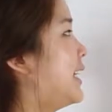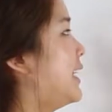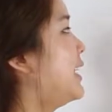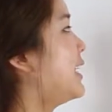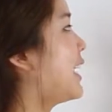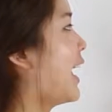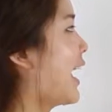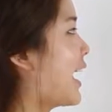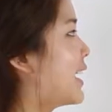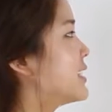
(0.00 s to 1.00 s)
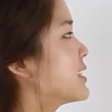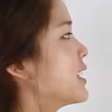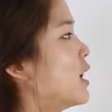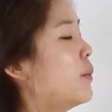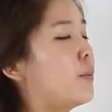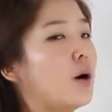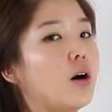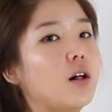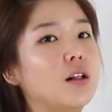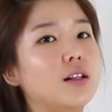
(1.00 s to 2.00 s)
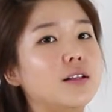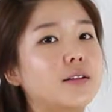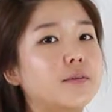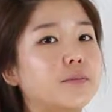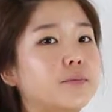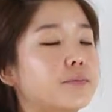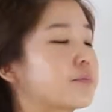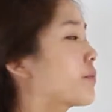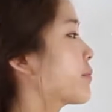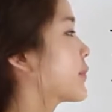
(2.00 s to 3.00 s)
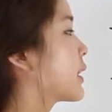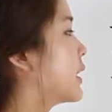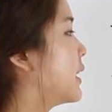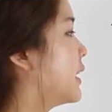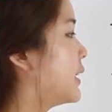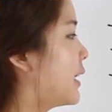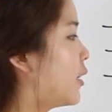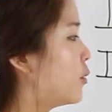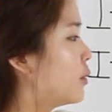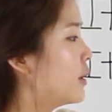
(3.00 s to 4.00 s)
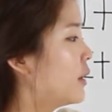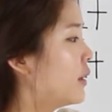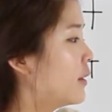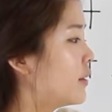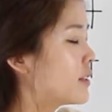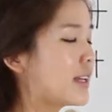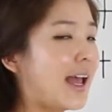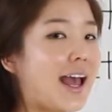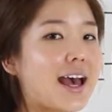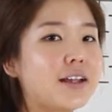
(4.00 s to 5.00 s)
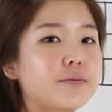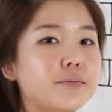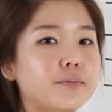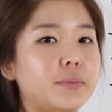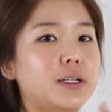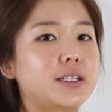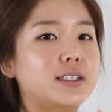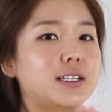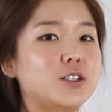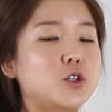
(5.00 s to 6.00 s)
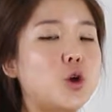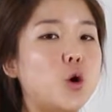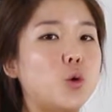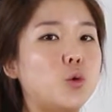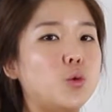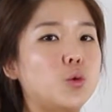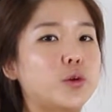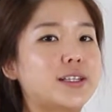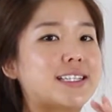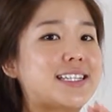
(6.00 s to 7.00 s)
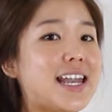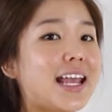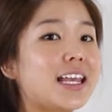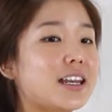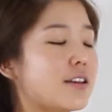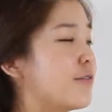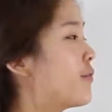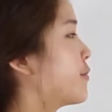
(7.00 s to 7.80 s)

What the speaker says: It has a ball. Now, there's a hat, but it says no. It's negative.